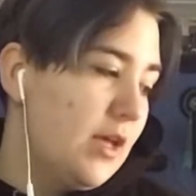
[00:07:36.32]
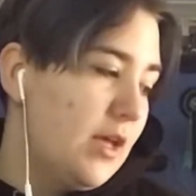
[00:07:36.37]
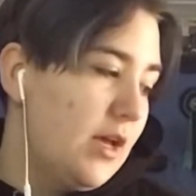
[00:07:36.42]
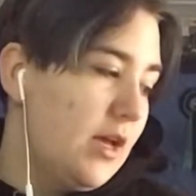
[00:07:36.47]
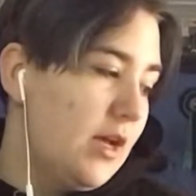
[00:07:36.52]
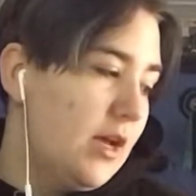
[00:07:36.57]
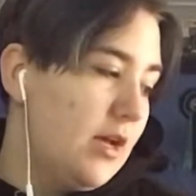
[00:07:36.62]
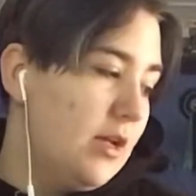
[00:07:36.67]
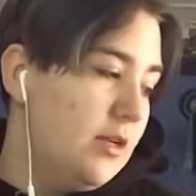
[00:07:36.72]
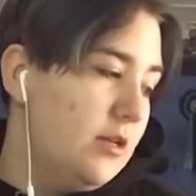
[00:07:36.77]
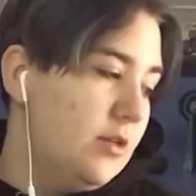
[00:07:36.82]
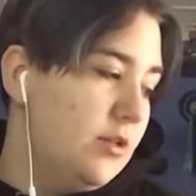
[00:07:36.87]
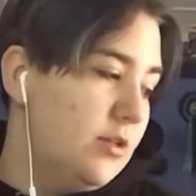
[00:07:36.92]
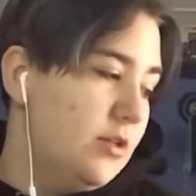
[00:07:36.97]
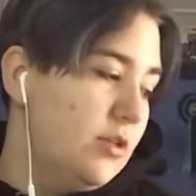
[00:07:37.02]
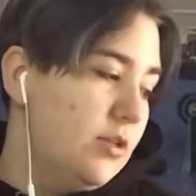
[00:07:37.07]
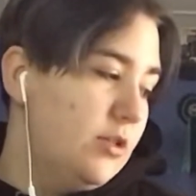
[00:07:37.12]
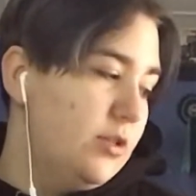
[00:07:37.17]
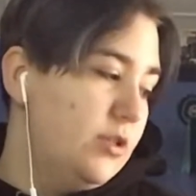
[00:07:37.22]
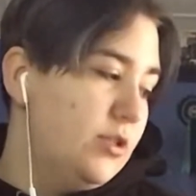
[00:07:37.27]
and
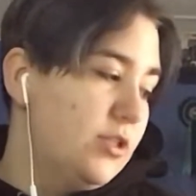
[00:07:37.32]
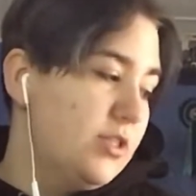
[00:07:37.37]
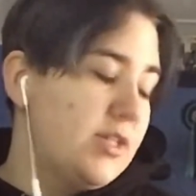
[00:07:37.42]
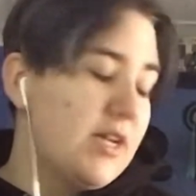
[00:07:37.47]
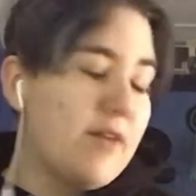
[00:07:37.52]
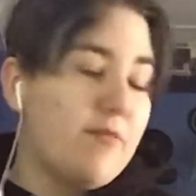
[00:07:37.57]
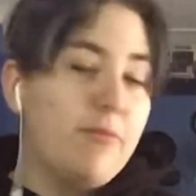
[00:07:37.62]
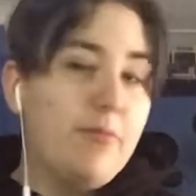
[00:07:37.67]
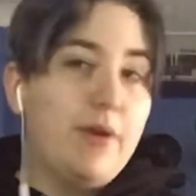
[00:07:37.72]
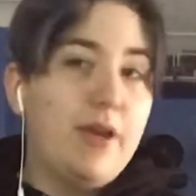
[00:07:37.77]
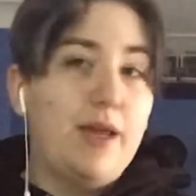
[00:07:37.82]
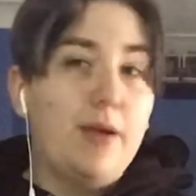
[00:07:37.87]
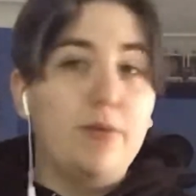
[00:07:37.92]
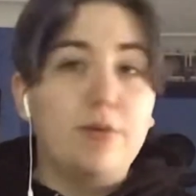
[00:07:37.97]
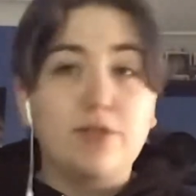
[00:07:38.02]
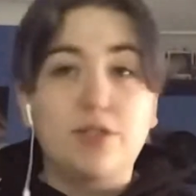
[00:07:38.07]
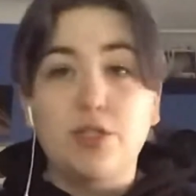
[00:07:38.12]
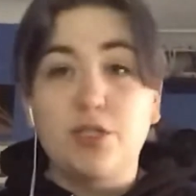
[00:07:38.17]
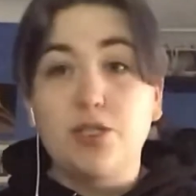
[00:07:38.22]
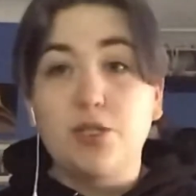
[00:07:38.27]
just haven't been able
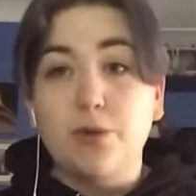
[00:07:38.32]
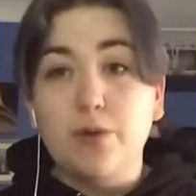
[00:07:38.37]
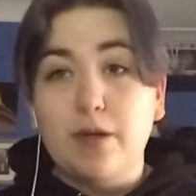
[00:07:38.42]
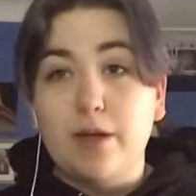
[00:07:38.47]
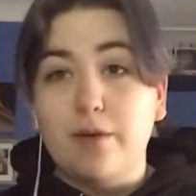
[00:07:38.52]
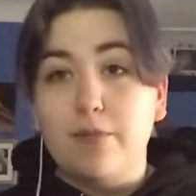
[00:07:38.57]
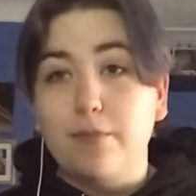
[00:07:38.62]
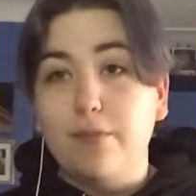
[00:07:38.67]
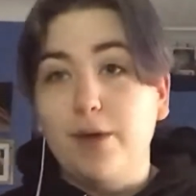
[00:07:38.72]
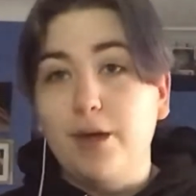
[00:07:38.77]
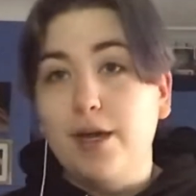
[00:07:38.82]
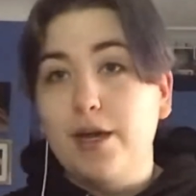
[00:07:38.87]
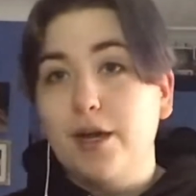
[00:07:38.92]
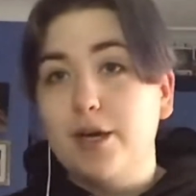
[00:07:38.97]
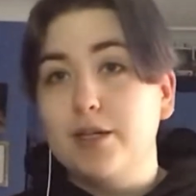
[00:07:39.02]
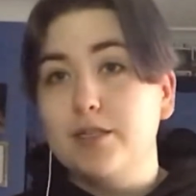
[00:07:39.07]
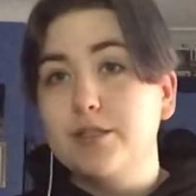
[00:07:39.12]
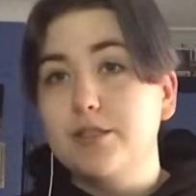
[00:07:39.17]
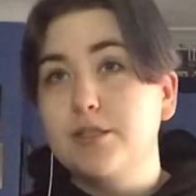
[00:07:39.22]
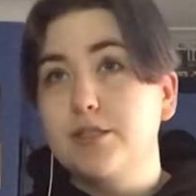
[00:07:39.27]
to do it
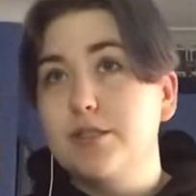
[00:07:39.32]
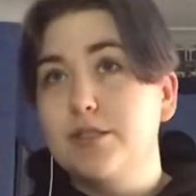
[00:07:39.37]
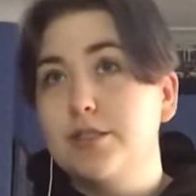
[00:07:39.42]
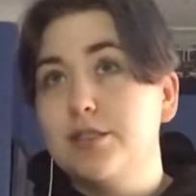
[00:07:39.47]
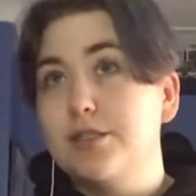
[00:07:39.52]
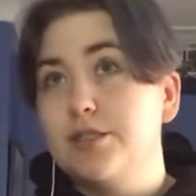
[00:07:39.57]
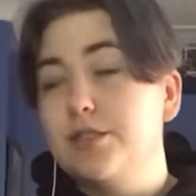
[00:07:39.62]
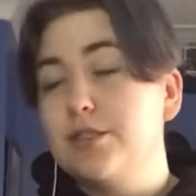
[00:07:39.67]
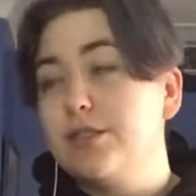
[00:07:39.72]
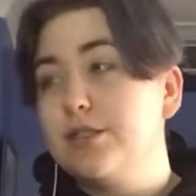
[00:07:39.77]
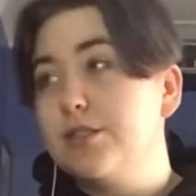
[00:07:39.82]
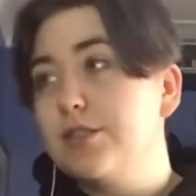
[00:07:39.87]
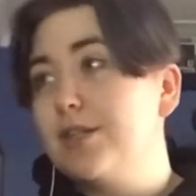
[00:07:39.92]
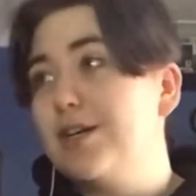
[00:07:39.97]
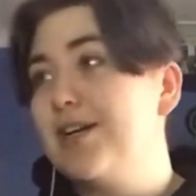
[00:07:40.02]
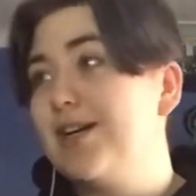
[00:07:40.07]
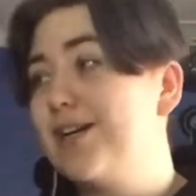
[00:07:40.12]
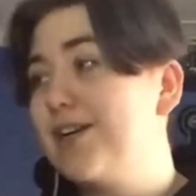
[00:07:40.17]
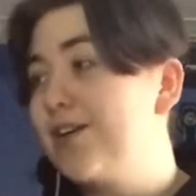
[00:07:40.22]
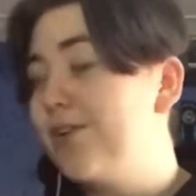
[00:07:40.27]
because
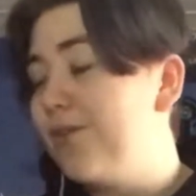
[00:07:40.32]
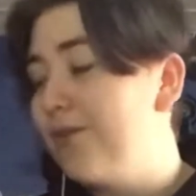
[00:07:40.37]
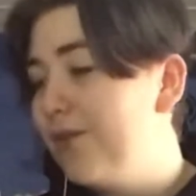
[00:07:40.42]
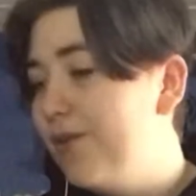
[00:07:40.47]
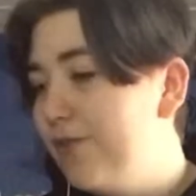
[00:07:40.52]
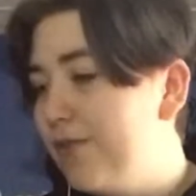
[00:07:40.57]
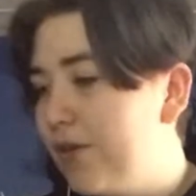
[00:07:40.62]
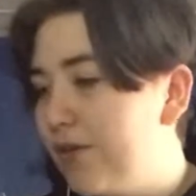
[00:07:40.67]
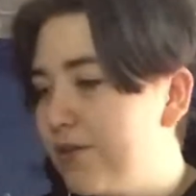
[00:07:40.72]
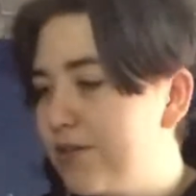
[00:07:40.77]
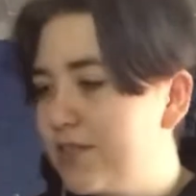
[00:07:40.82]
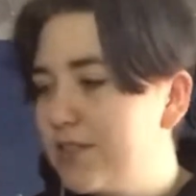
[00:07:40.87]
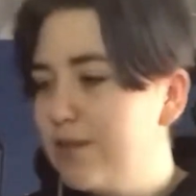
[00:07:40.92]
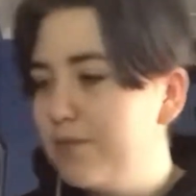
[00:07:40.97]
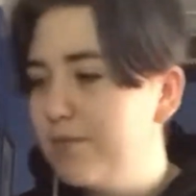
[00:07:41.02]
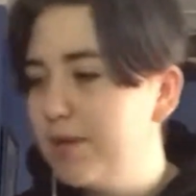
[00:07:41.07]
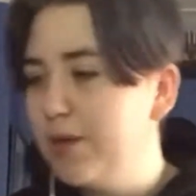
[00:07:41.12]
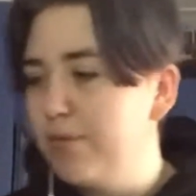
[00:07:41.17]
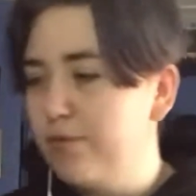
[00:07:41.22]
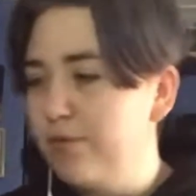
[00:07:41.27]
coronavirus,
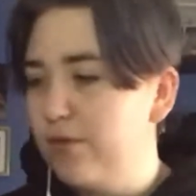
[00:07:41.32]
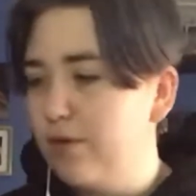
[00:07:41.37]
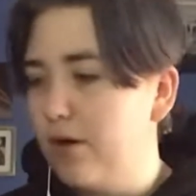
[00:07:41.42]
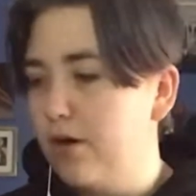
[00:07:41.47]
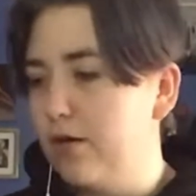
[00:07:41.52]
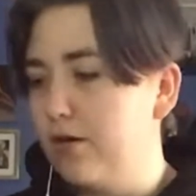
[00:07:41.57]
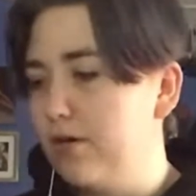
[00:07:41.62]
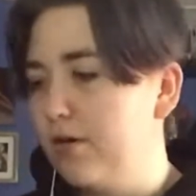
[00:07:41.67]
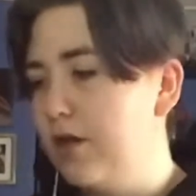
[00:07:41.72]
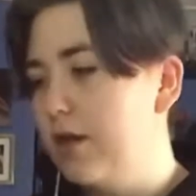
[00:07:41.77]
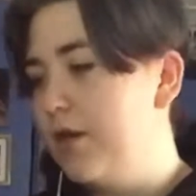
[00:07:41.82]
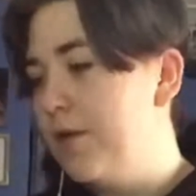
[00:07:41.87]
and people aren't